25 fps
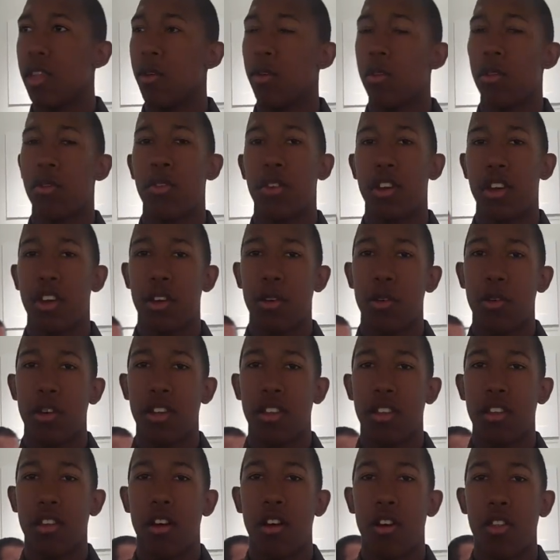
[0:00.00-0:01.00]
it was fun going
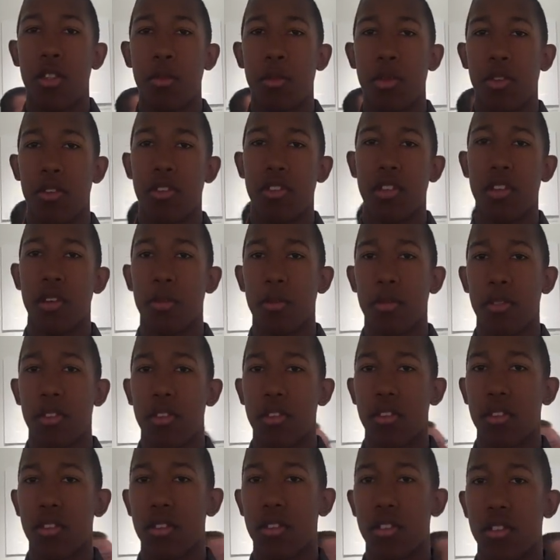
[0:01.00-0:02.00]
to all the museums.
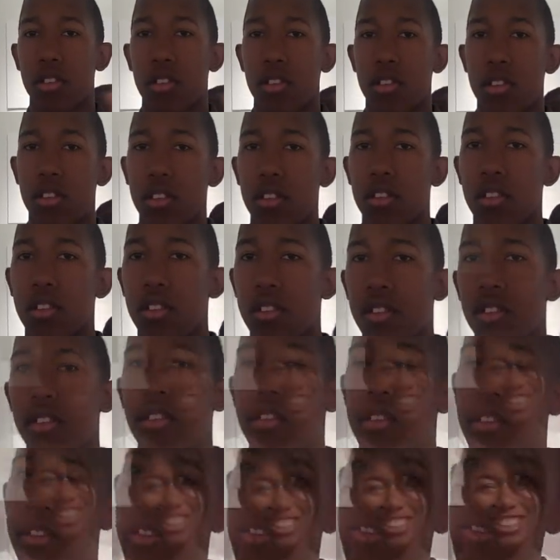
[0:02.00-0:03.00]
Oh, yeah.
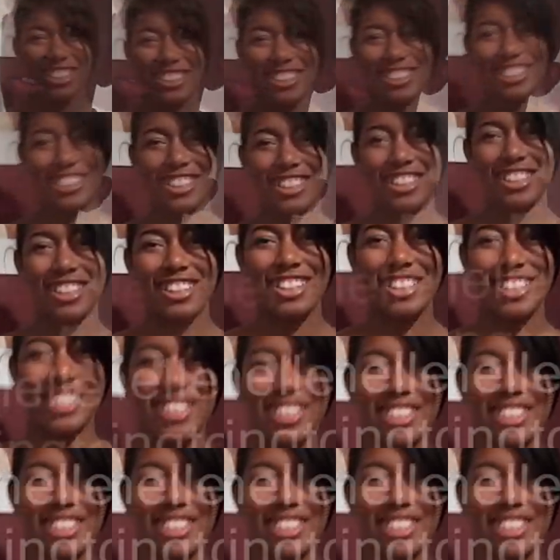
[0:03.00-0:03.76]
Awesome. What